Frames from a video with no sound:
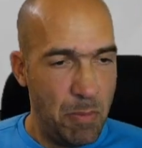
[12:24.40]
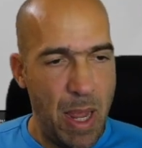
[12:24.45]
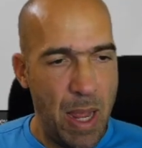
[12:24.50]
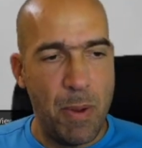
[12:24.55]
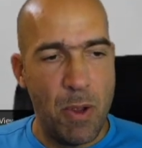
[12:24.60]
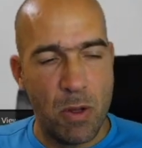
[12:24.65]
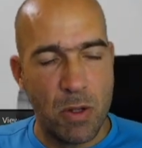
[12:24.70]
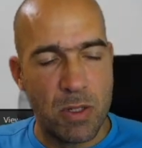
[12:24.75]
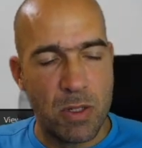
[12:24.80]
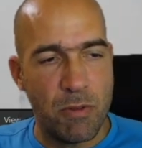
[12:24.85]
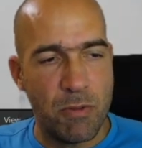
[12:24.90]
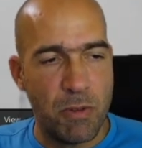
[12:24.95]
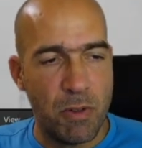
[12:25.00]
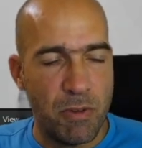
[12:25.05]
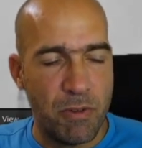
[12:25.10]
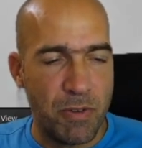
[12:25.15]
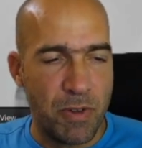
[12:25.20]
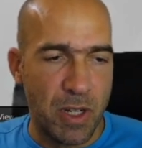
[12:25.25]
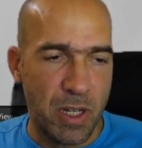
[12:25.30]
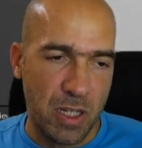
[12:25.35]
maybe also
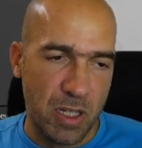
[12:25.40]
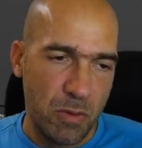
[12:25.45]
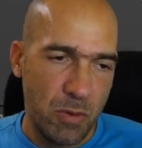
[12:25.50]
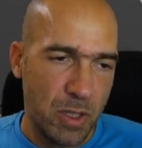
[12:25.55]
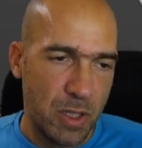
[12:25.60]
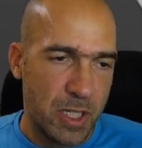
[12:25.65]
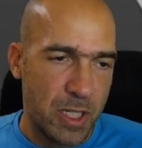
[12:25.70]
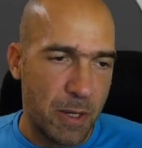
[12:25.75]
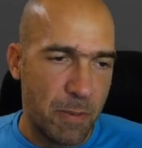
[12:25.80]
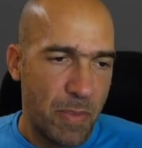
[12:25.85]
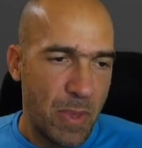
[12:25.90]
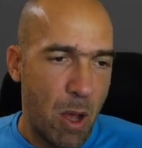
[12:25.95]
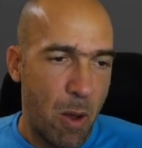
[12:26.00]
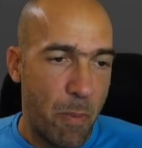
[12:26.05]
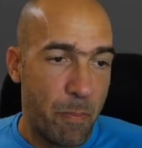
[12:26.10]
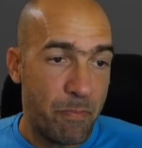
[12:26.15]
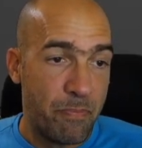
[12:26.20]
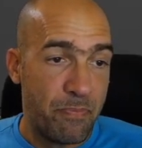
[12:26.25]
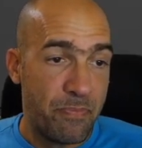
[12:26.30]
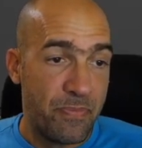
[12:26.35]
for the fingers, we'll see.
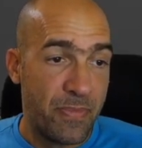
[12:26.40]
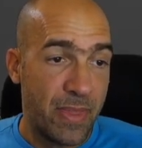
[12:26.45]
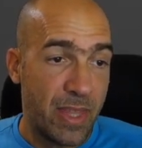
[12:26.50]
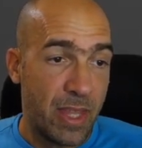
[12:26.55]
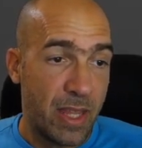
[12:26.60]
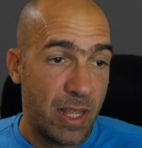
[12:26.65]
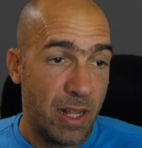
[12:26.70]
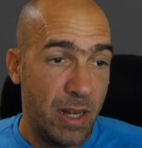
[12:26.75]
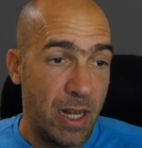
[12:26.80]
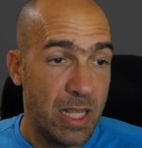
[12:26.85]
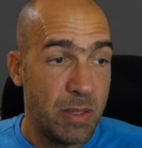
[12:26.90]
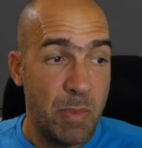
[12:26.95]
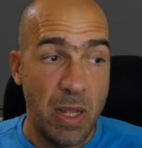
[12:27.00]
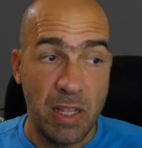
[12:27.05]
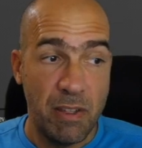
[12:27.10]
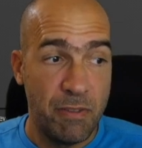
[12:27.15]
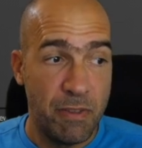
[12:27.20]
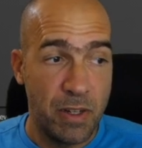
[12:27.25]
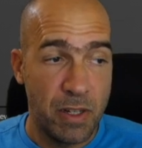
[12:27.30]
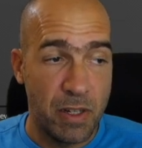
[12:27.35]
Now, let's make the